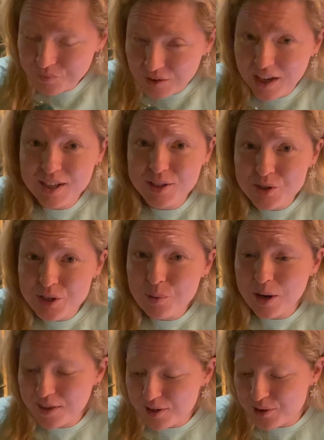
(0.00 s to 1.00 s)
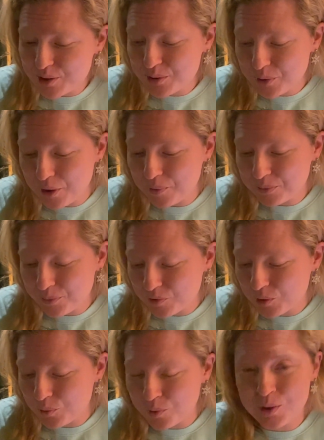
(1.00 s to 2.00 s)
I can see why this
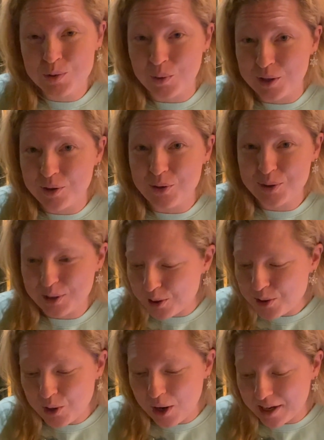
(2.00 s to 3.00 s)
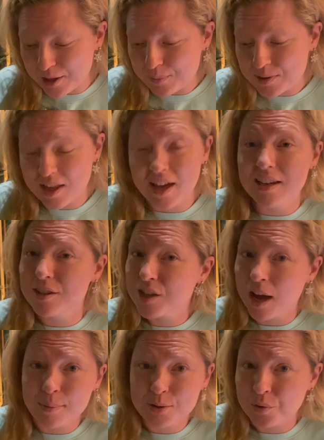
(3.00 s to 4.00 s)
was one of their signature items. That is
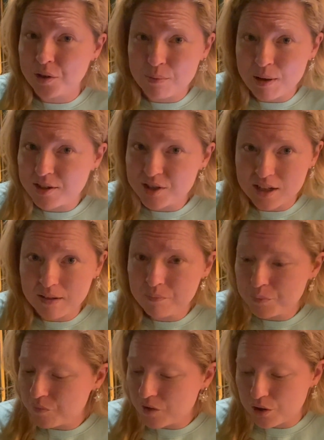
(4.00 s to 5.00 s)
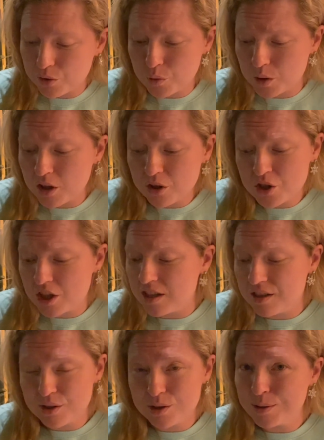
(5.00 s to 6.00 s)
absolutely amazing. The Gruyere
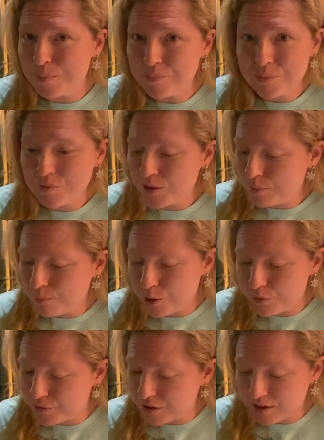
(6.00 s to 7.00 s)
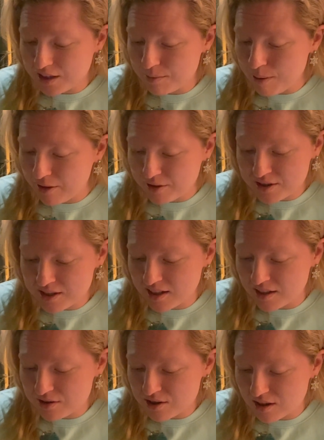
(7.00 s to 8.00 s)
cheese, perfectly balanced
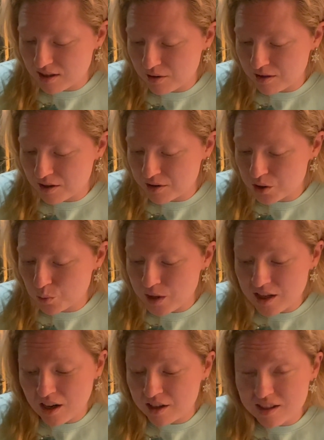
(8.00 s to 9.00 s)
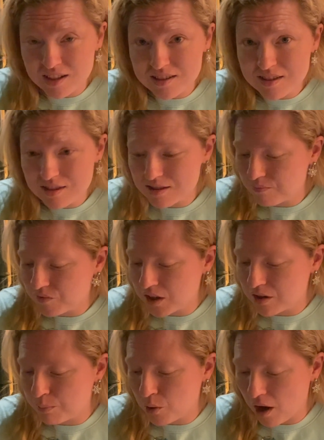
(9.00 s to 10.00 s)
against the sweet onions in
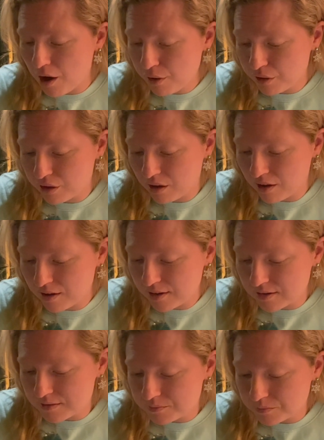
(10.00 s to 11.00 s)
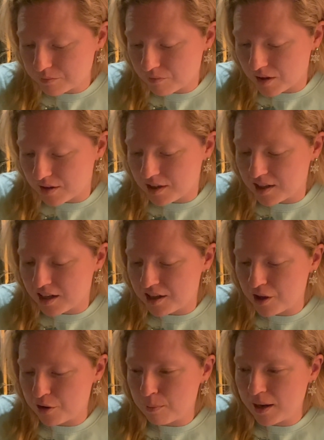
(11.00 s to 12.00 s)
the broth. I'm gonna get
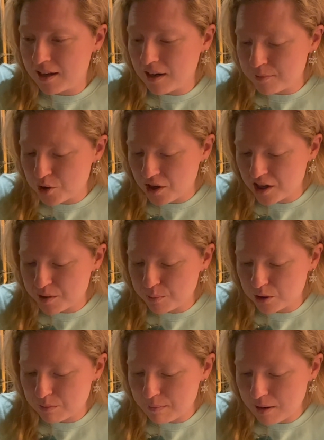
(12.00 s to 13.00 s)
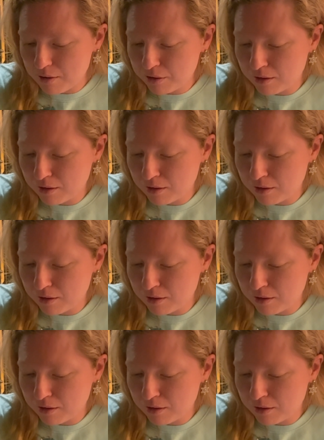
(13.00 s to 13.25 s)
another bite. Try not to burn my mouth.